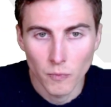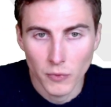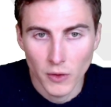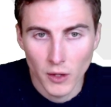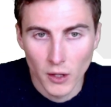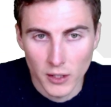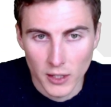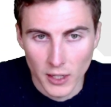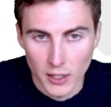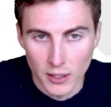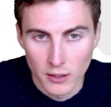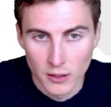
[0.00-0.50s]

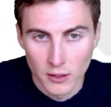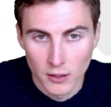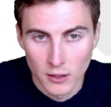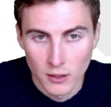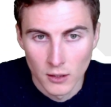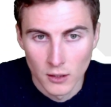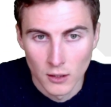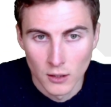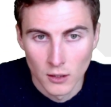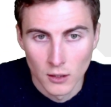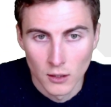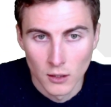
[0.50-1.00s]
Okay,
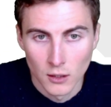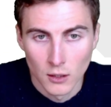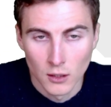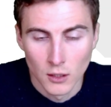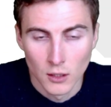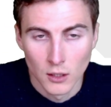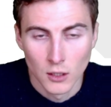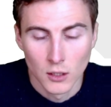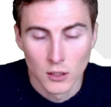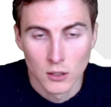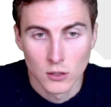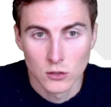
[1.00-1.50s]

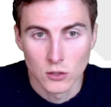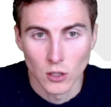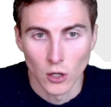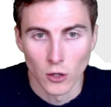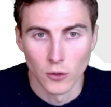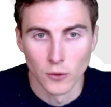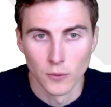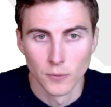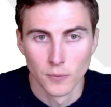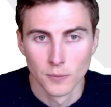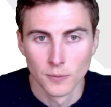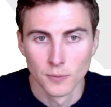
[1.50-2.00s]
so
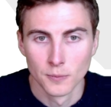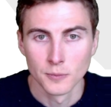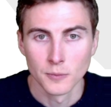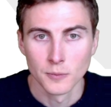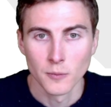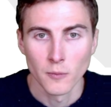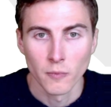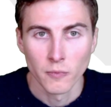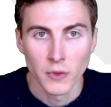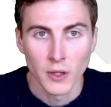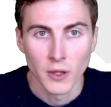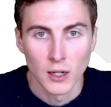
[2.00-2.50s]

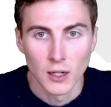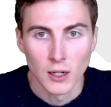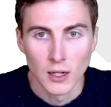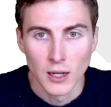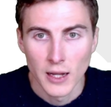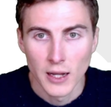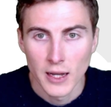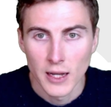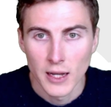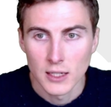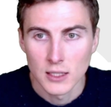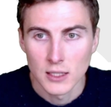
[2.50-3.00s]

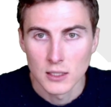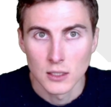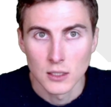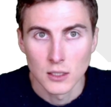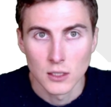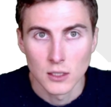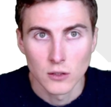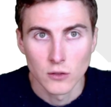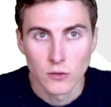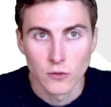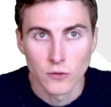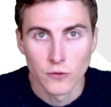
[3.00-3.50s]
let's
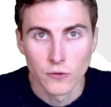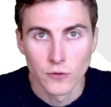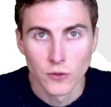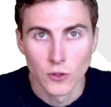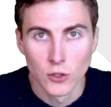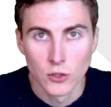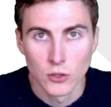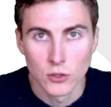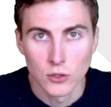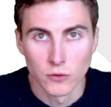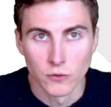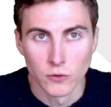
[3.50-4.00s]

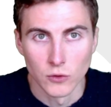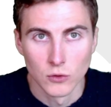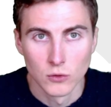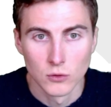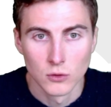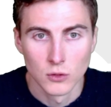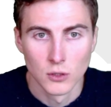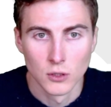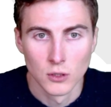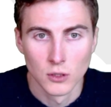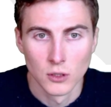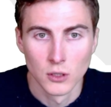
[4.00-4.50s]
first of all
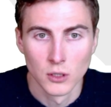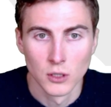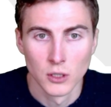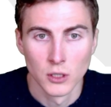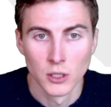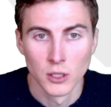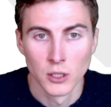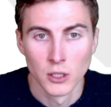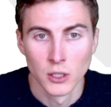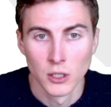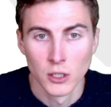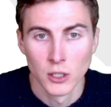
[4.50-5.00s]

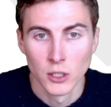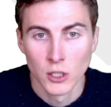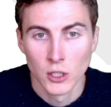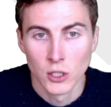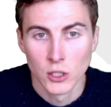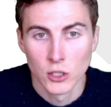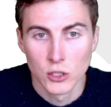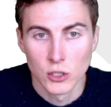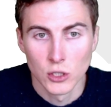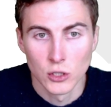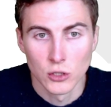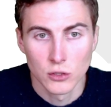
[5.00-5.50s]

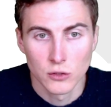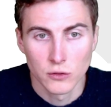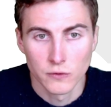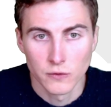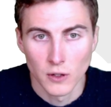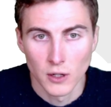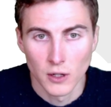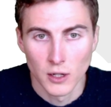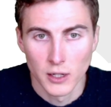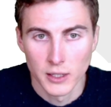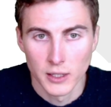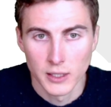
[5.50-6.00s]
just
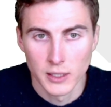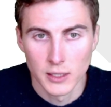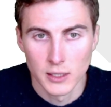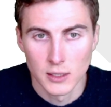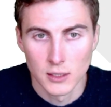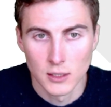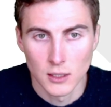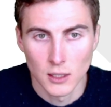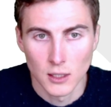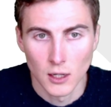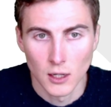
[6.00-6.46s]
find